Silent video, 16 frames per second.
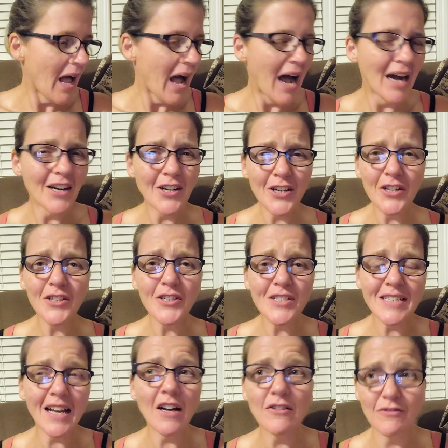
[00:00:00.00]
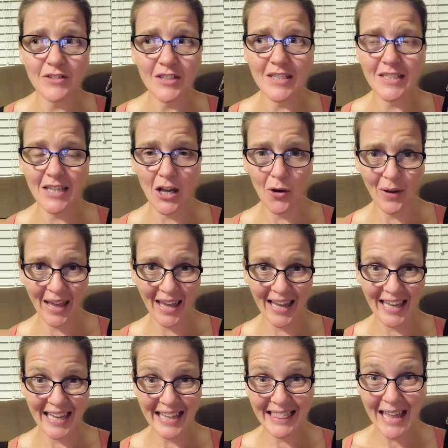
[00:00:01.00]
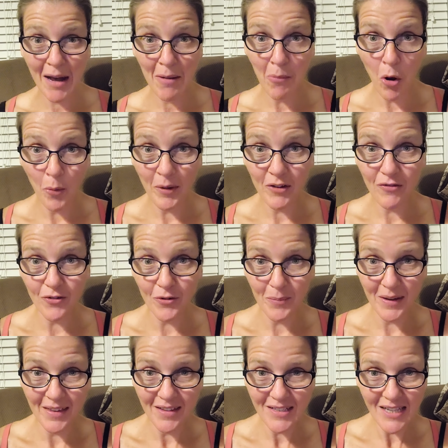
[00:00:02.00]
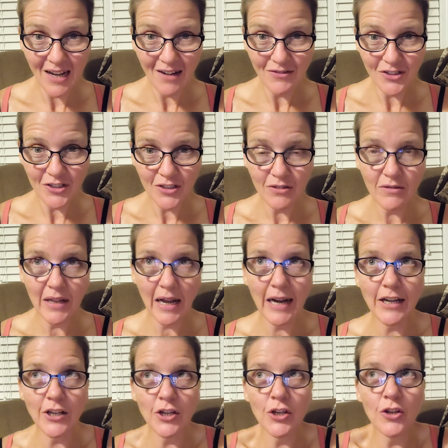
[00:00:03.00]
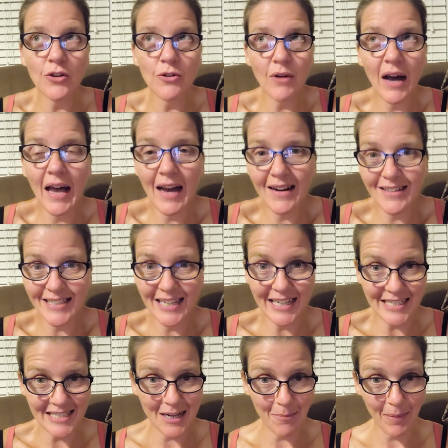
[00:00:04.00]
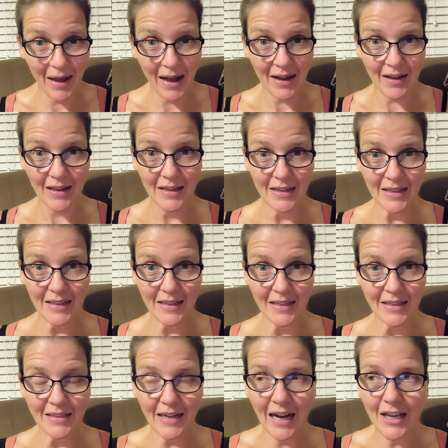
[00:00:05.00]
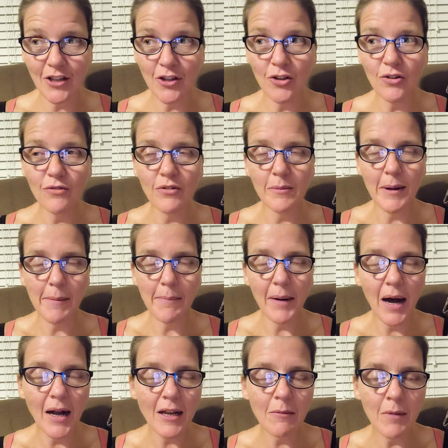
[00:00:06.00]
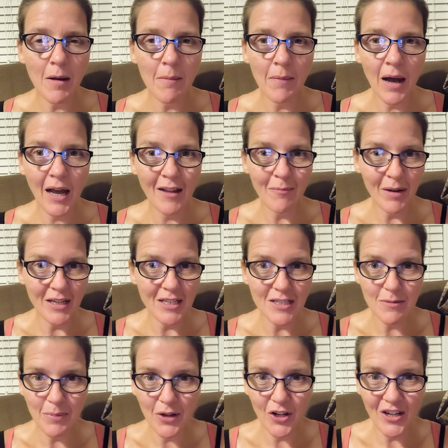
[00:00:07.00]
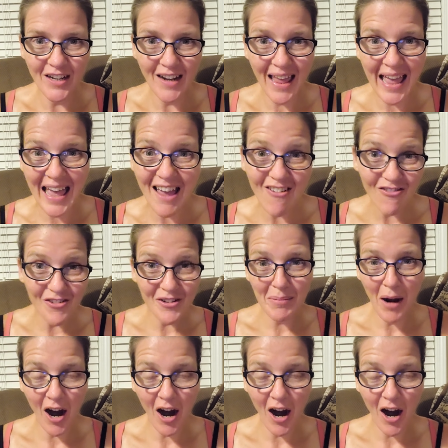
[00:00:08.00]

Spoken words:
Honor yourself to say, okay, in that moment for me this afternoon, I knew I had to take a step back. I knew for my body, my mind, my spirit, every